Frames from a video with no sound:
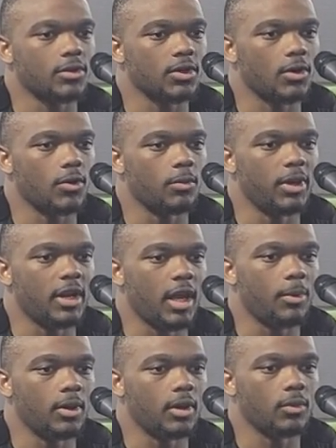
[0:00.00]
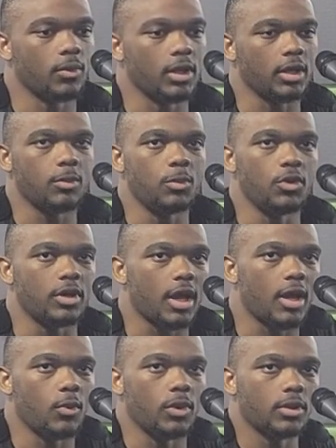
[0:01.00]
So being able to really
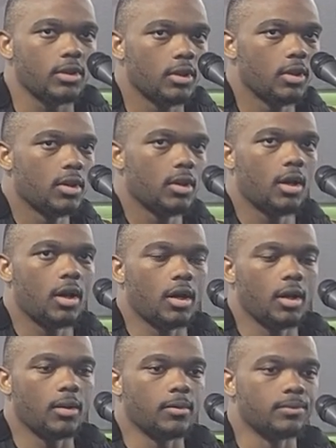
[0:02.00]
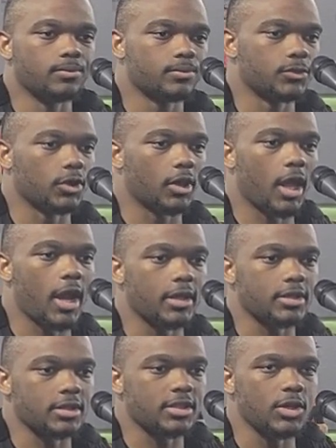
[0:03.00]
communicate with the client
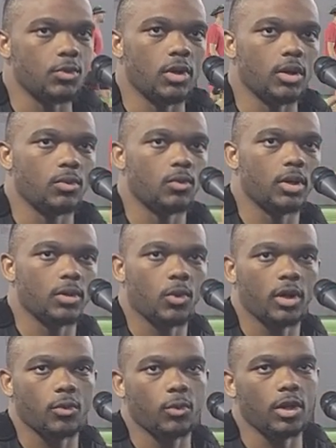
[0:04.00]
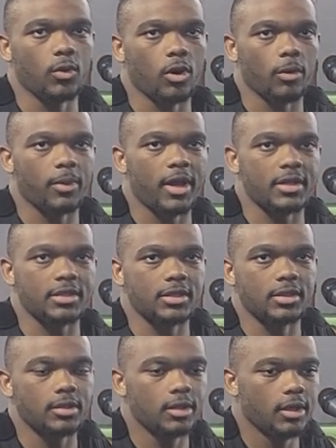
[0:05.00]
to see what can really work best,
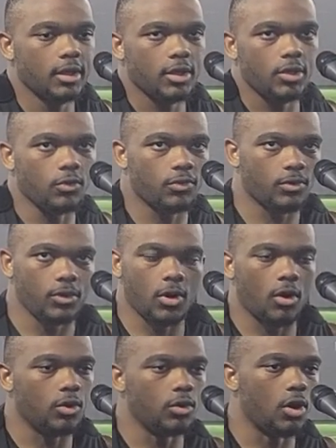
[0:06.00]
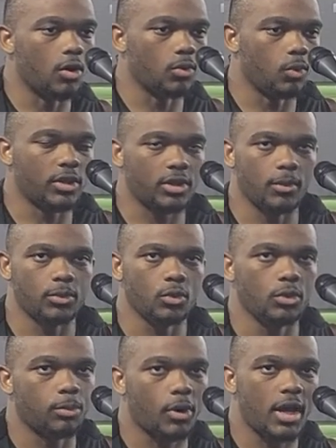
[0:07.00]
and you know, you go with them
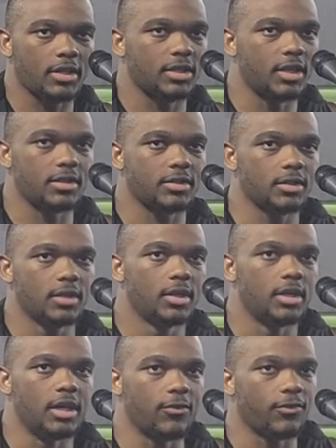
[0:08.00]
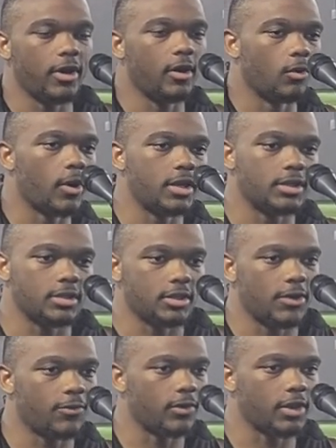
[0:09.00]
through the process, different iterations,
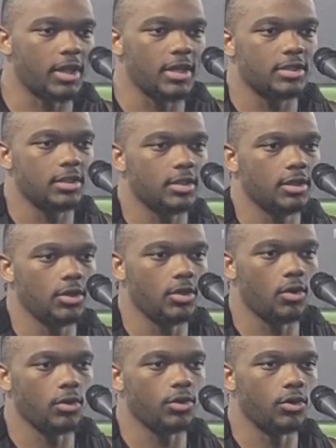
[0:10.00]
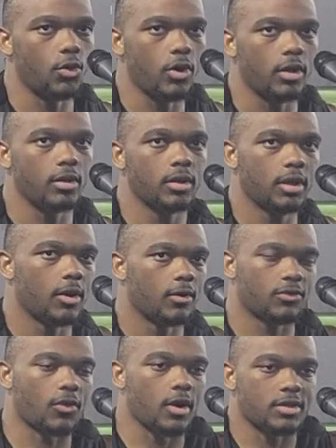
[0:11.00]
different things, you know, you're doing
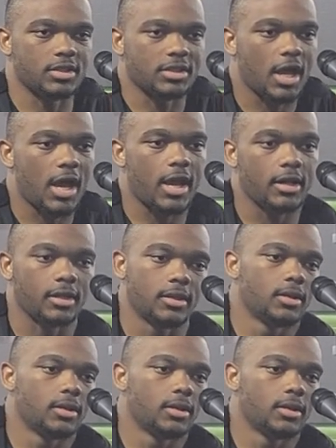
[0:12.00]
as far as design,